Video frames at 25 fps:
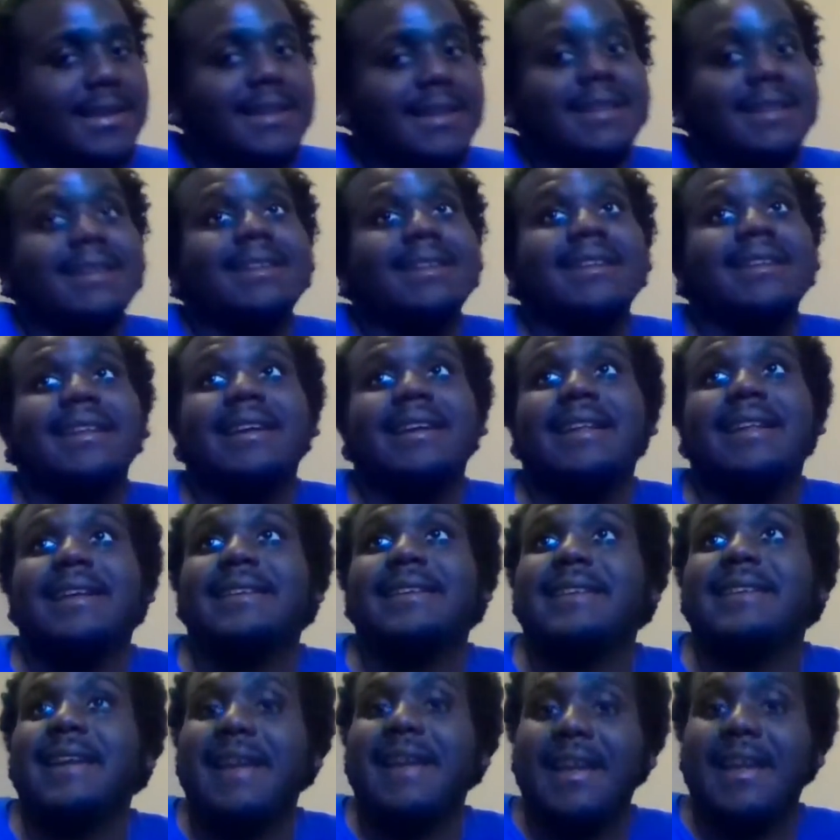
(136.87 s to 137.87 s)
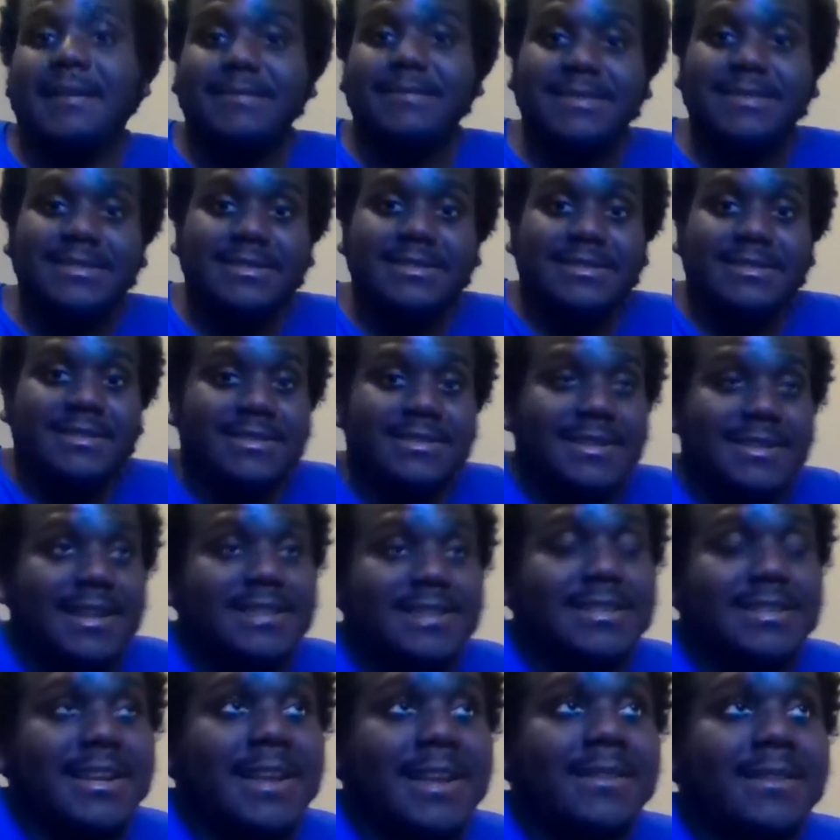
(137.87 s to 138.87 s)
Like, damn, he
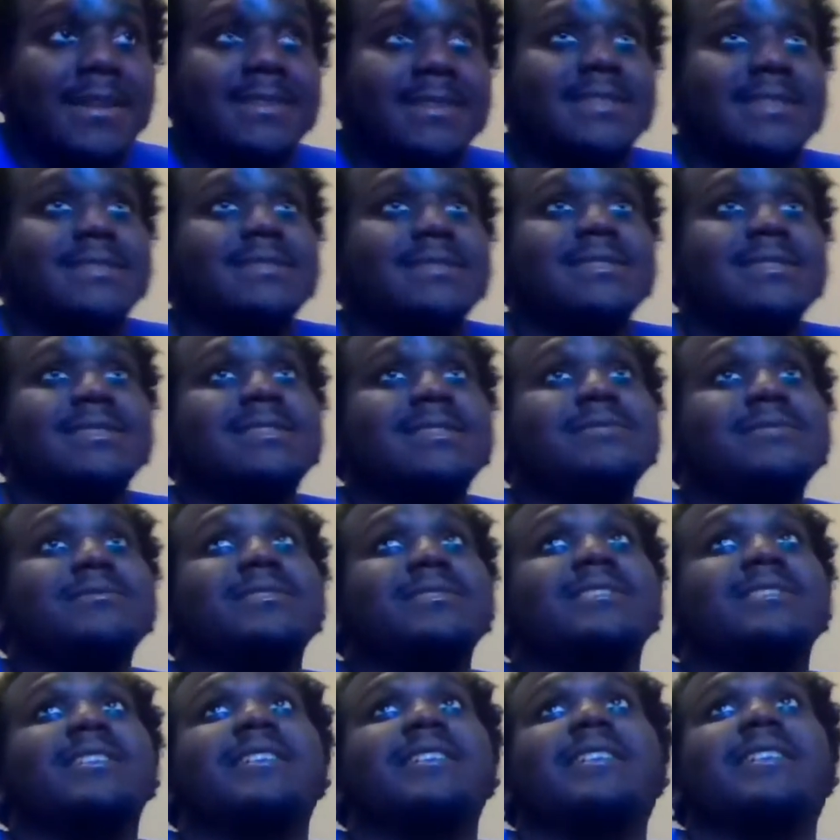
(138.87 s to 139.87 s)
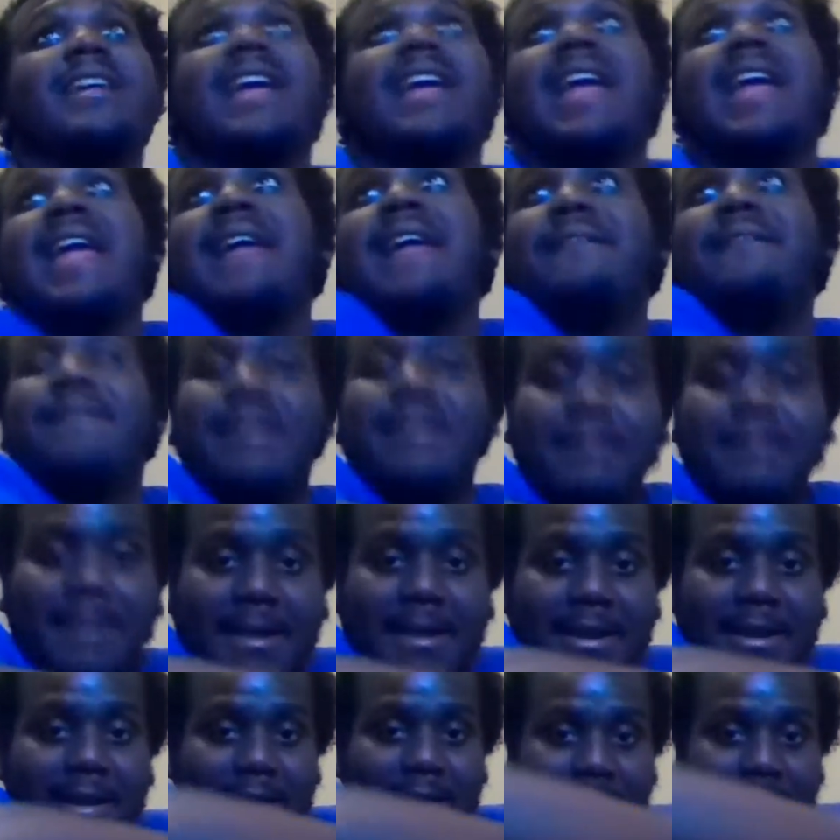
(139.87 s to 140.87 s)
slashed it. Like, this dude was cutting
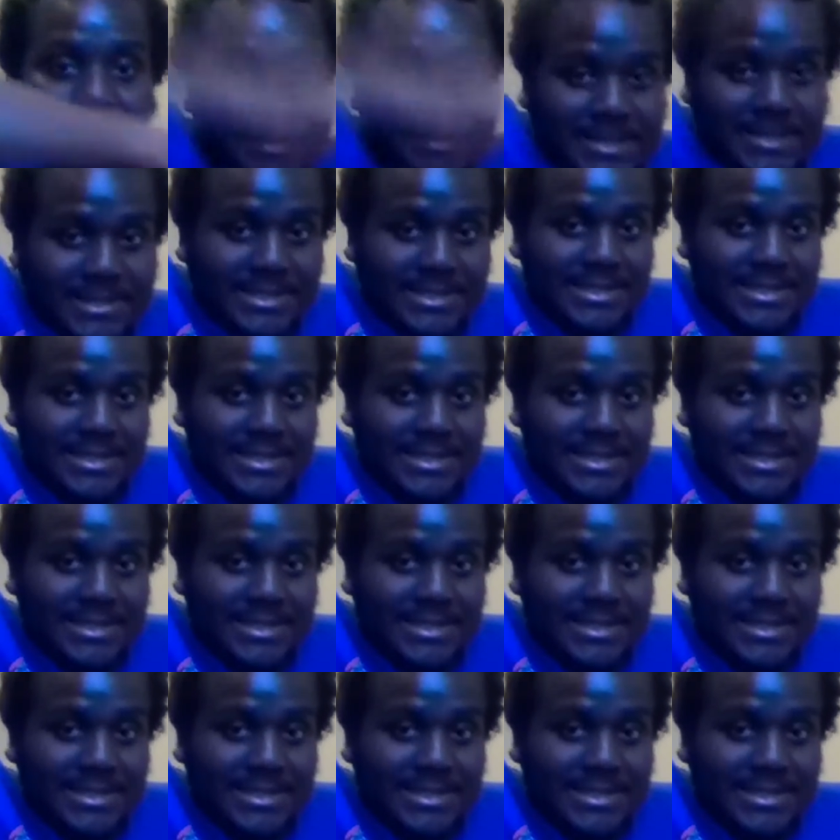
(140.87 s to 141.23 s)
everybody up.